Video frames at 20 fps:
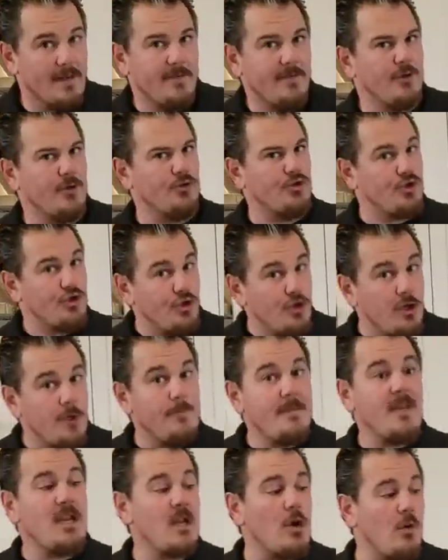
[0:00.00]
There should
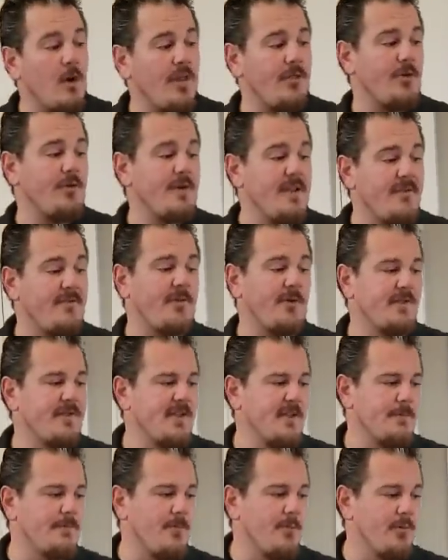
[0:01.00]
be no other
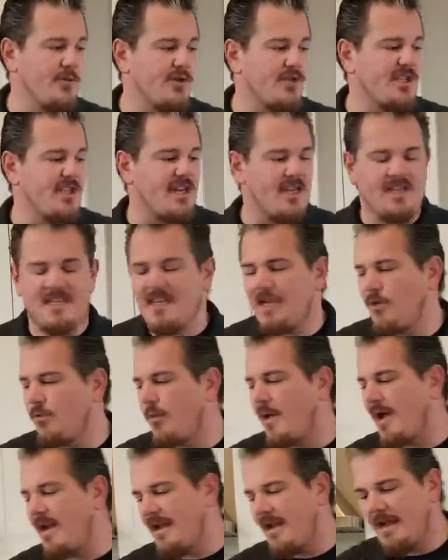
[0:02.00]
differences, but we're just gonna dig
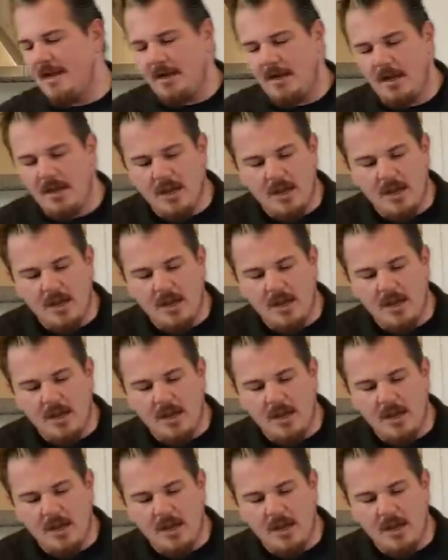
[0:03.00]
right in.